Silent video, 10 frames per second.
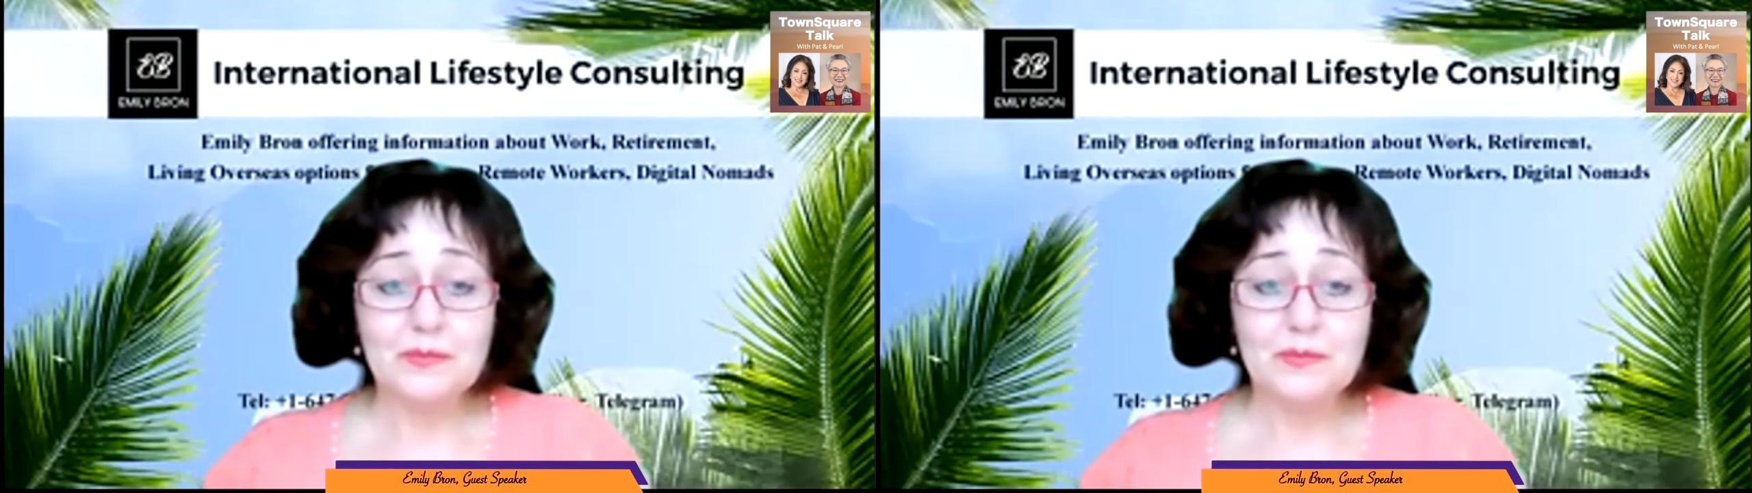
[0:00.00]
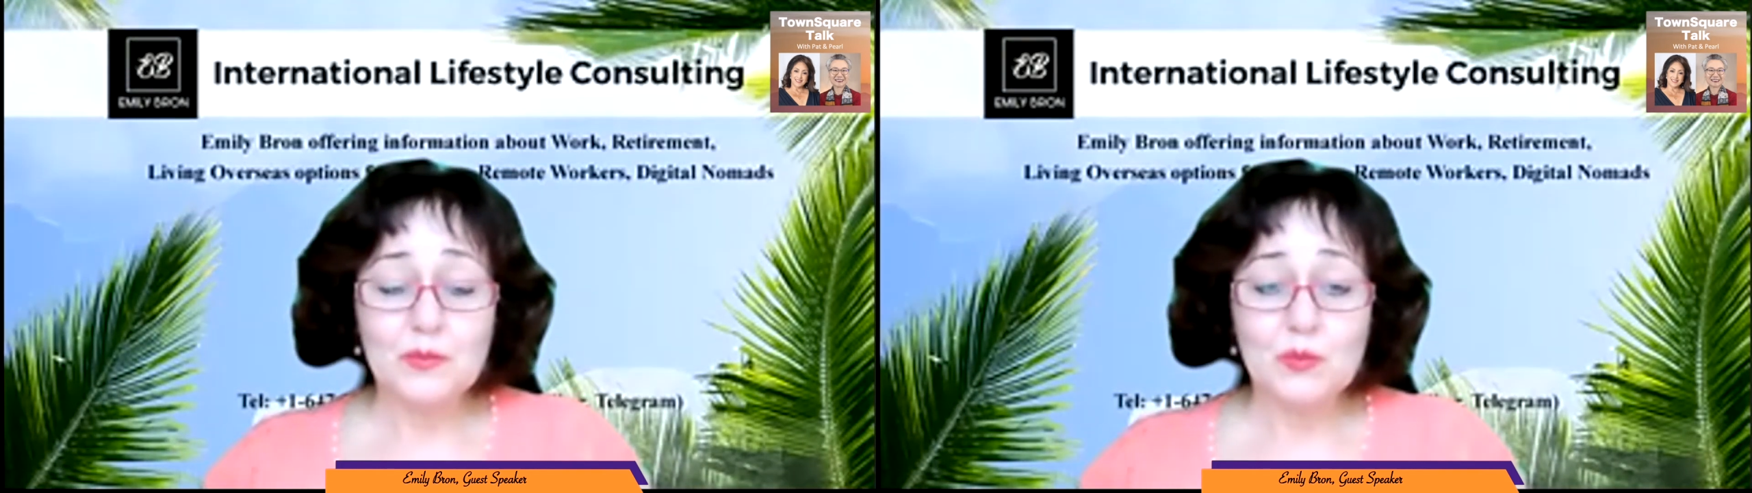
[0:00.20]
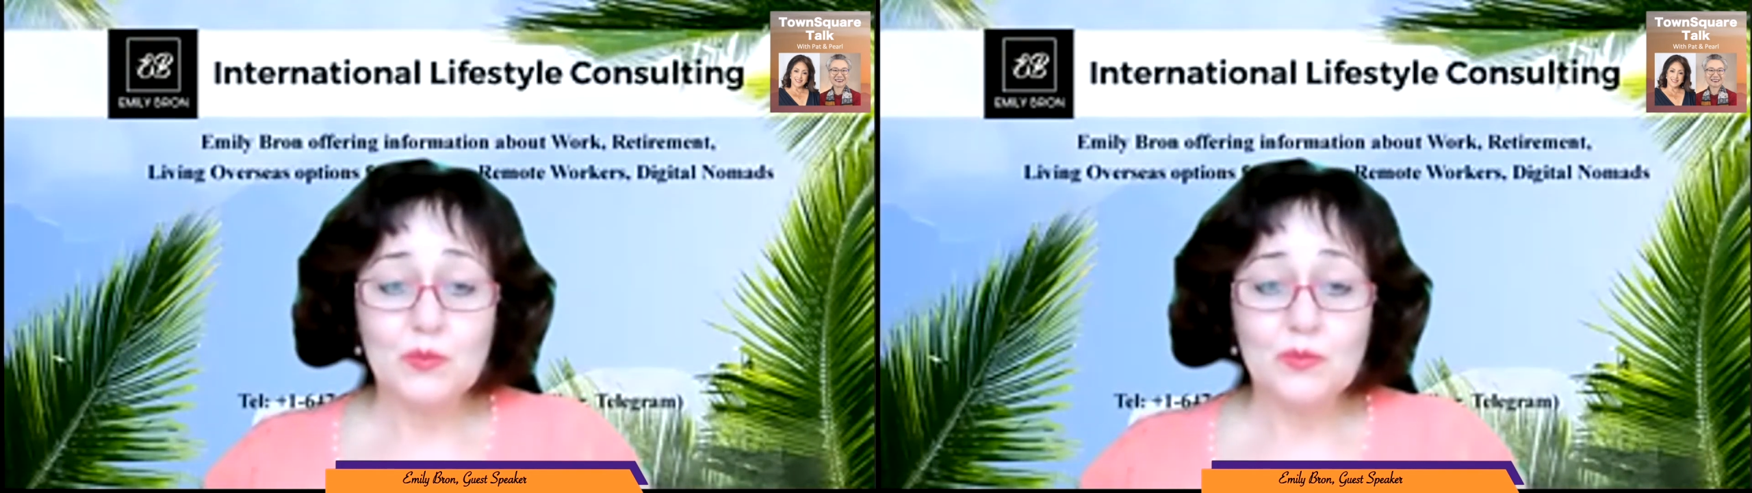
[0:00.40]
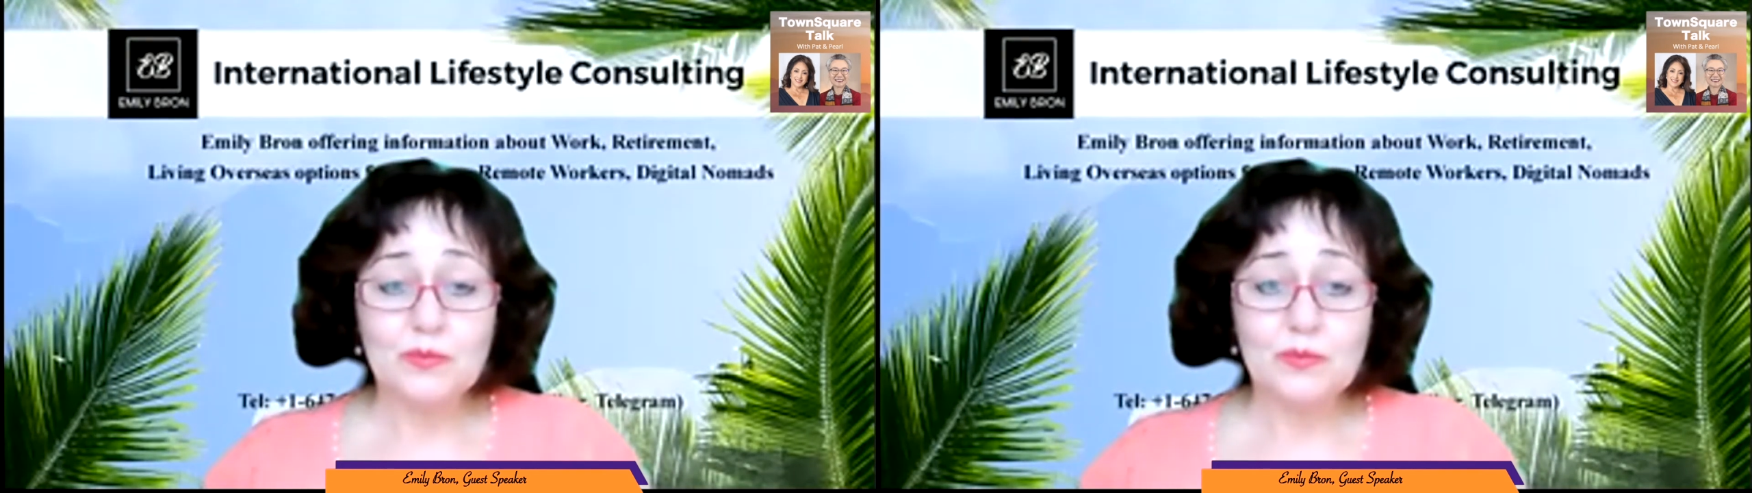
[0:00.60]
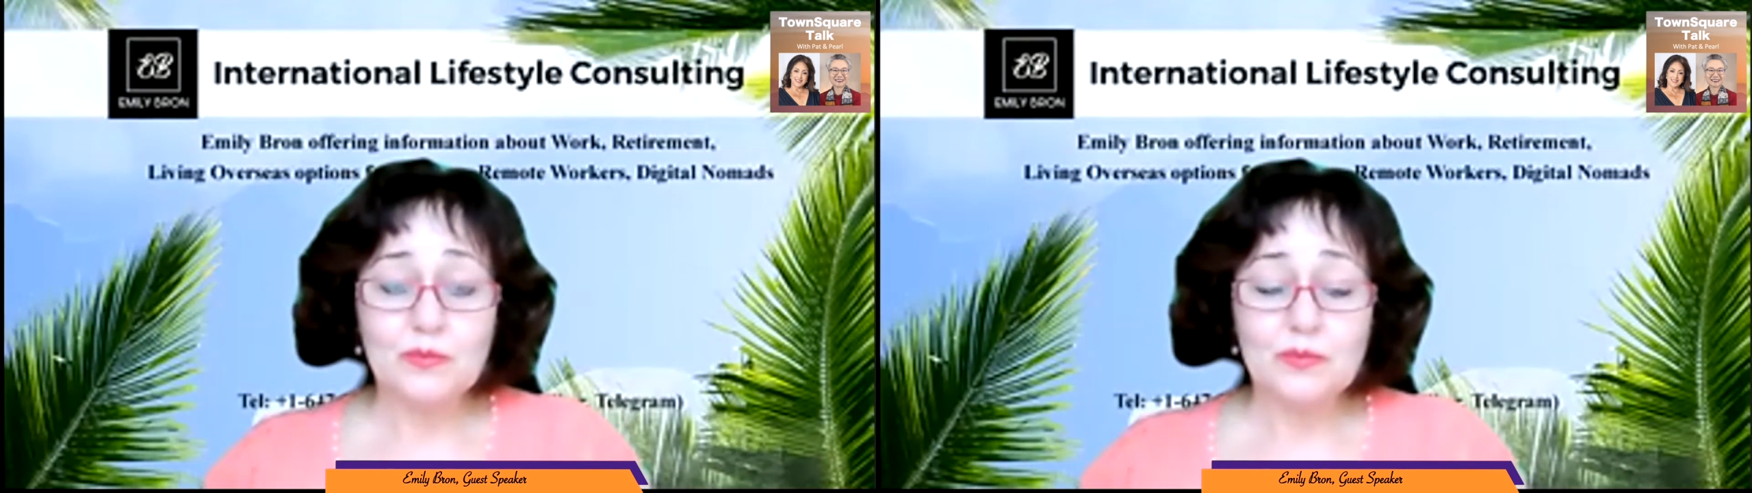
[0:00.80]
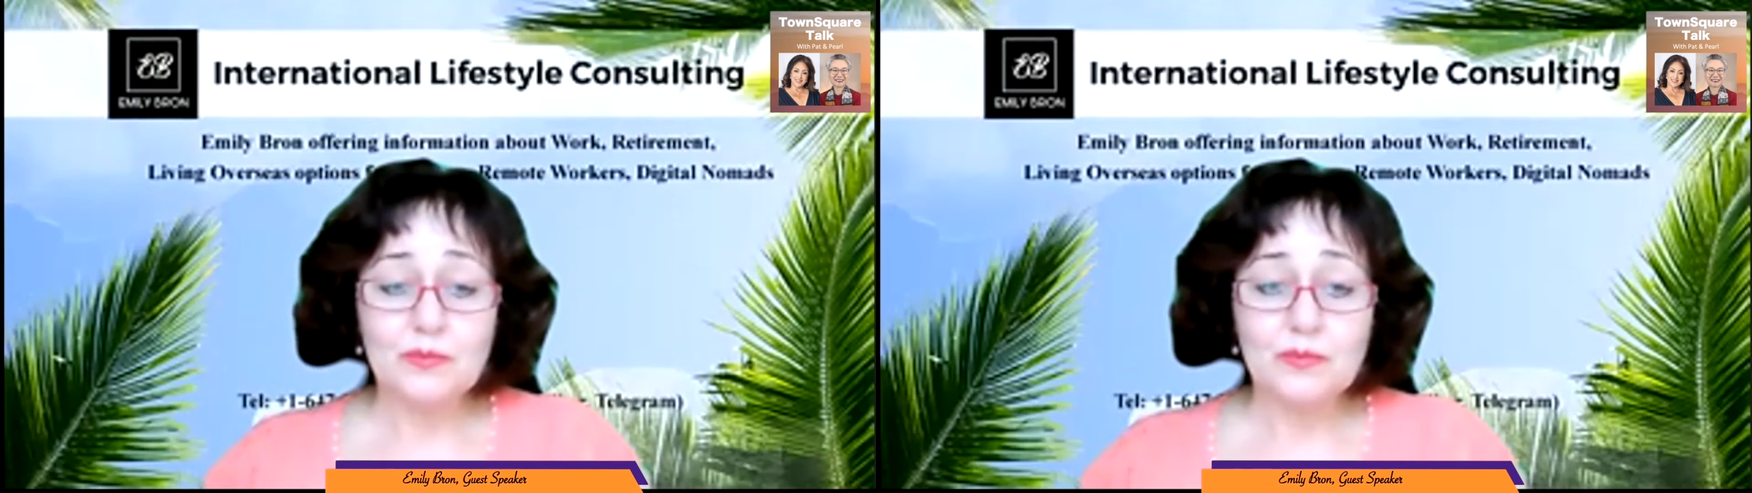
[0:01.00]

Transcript: would need some